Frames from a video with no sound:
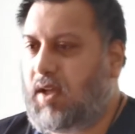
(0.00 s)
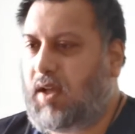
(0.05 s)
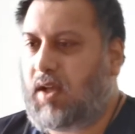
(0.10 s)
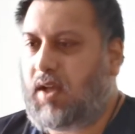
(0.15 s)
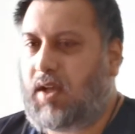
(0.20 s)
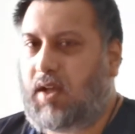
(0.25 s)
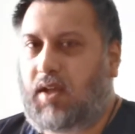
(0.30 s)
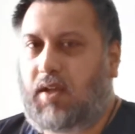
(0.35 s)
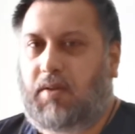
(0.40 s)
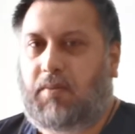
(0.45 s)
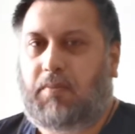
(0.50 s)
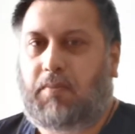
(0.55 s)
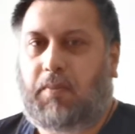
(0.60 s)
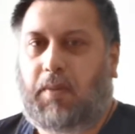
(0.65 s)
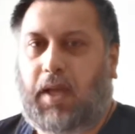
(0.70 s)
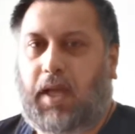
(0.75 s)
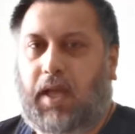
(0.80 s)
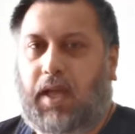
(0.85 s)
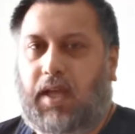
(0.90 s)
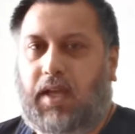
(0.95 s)

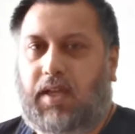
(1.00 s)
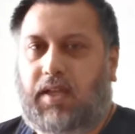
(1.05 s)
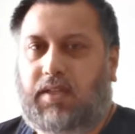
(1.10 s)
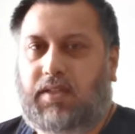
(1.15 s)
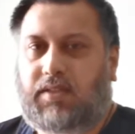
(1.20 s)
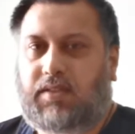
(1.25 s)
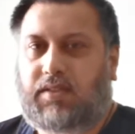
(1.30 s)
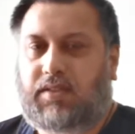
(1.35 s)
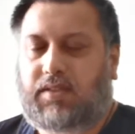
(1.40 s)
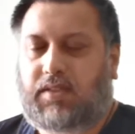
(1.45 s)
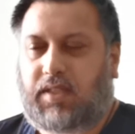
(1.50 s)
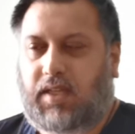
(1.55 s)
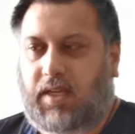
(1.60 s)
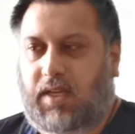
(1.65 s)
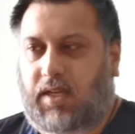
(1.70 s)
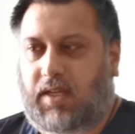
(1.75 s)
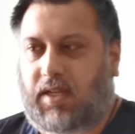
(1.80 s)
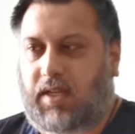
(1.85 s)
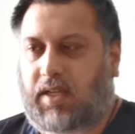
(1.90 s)
And yeah,